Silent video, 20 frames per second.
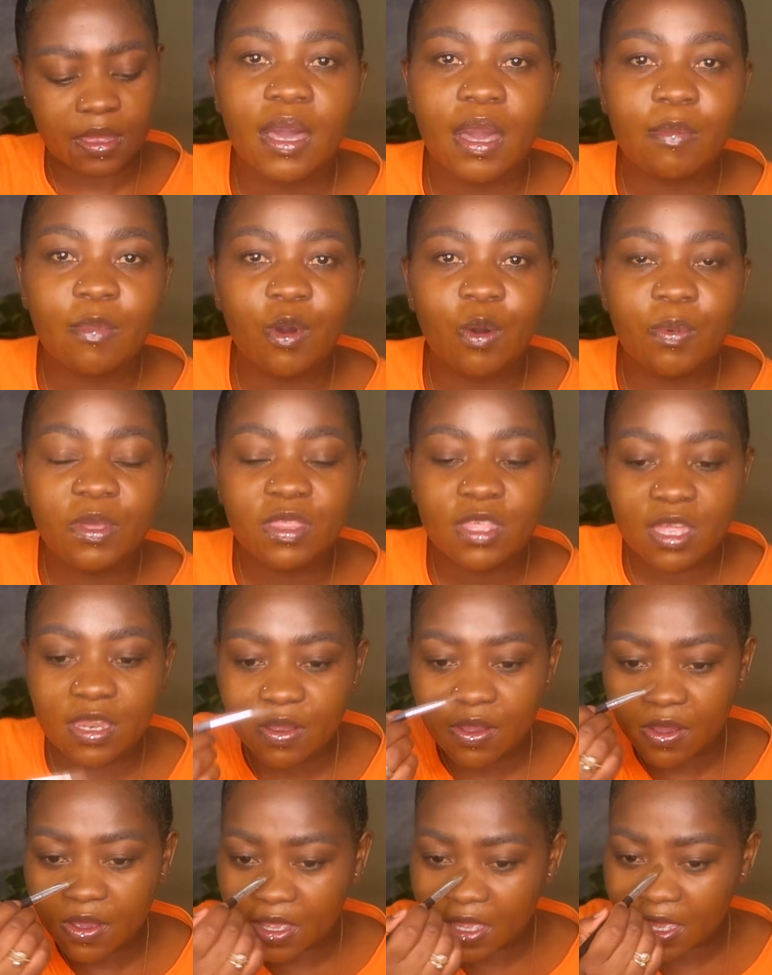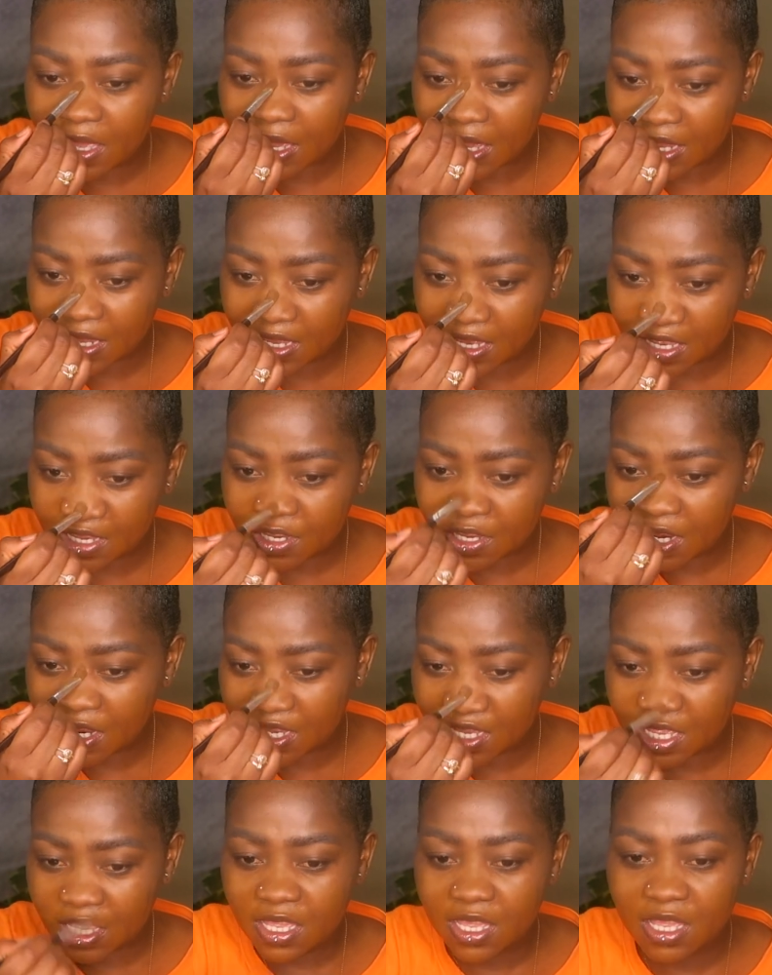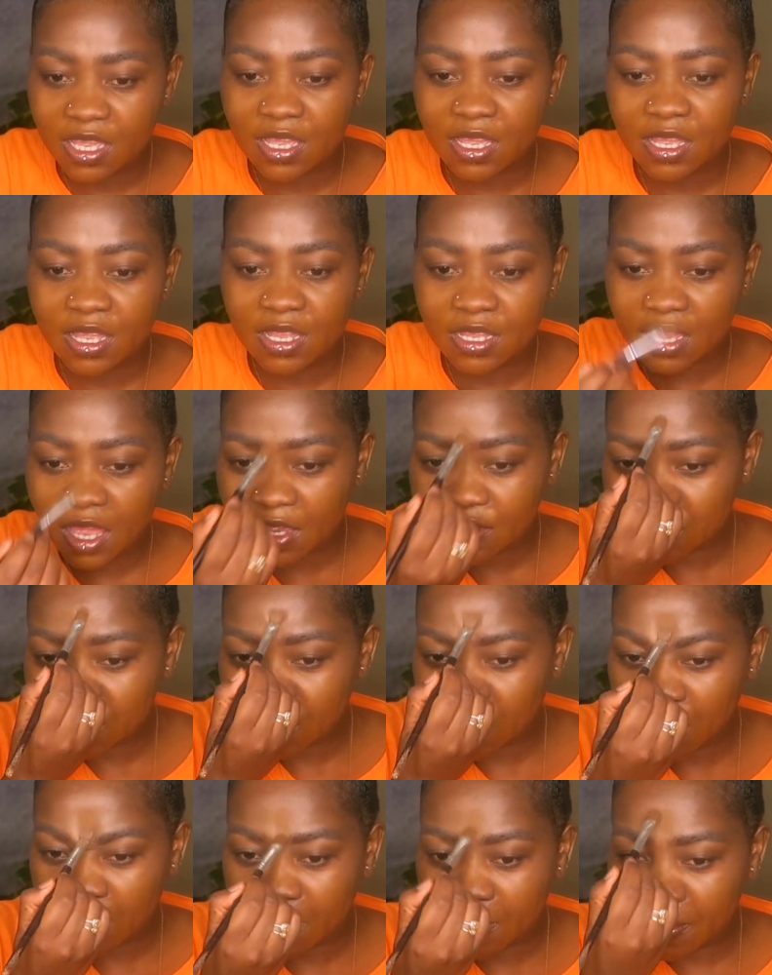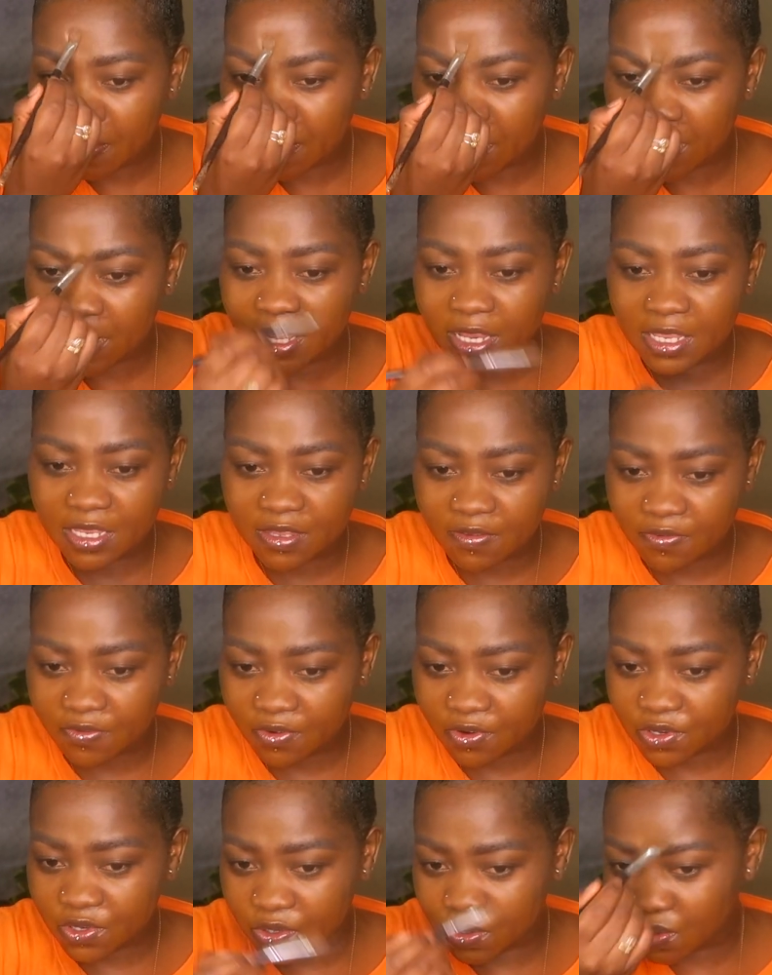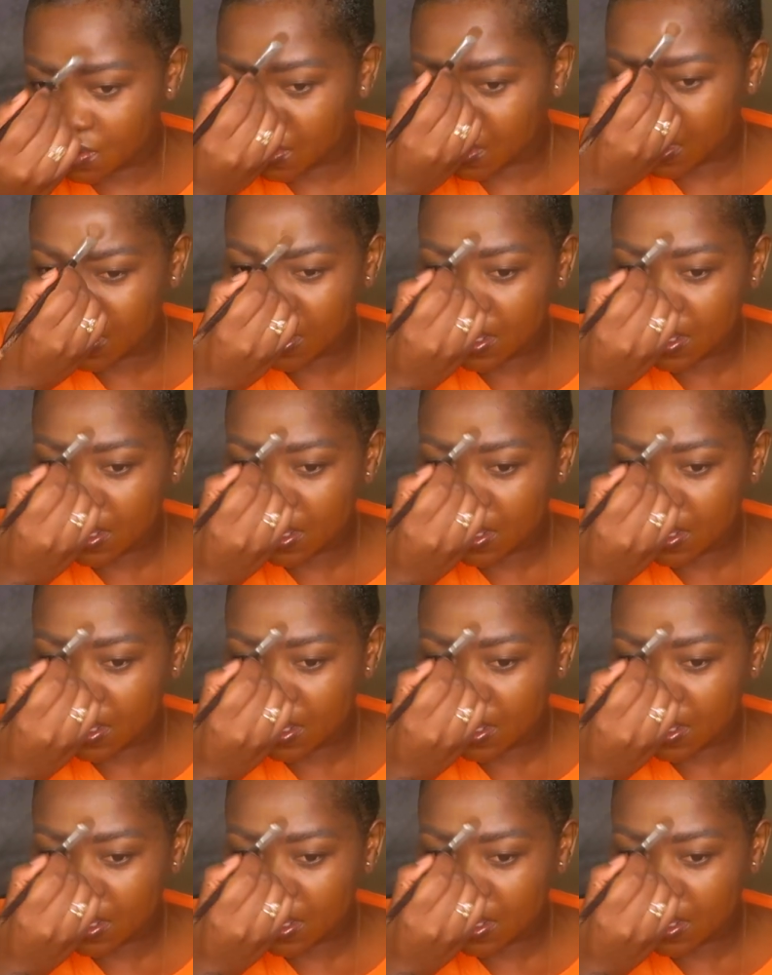I'm hoping that it actually does show up at least for you.